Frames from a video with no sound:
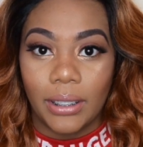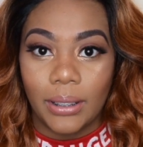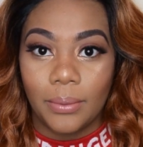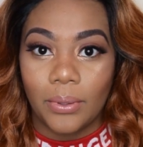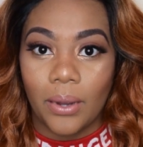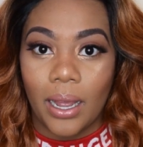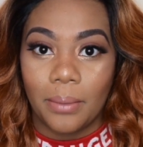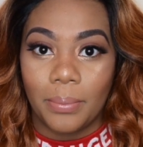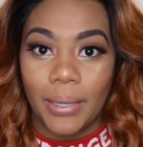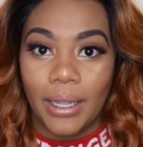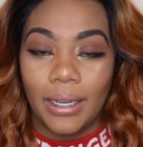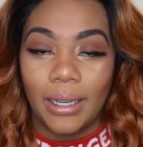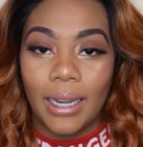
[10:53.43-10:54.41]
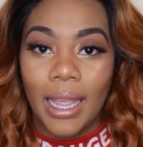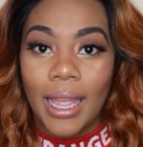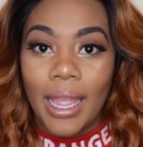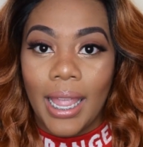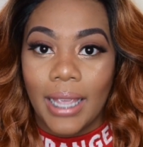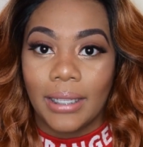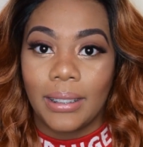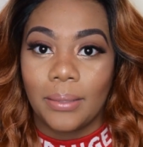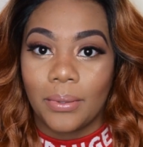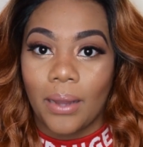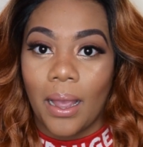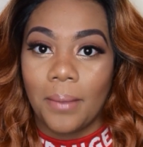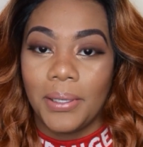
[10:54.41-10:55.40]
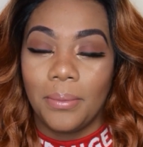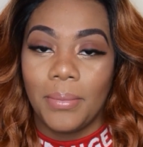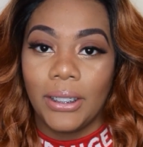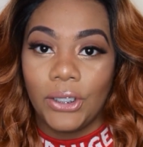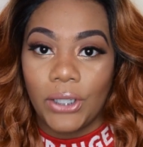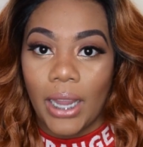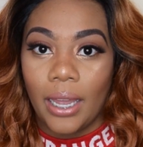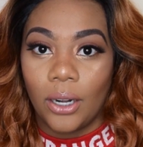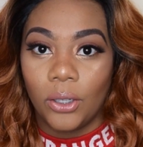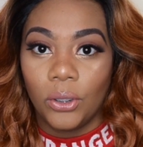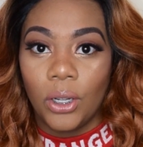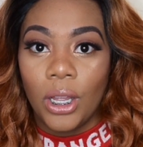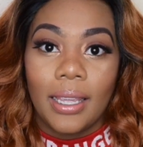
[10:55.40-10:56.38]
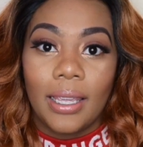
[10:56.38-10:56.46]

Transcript: subscribe button and subscribe to my channel.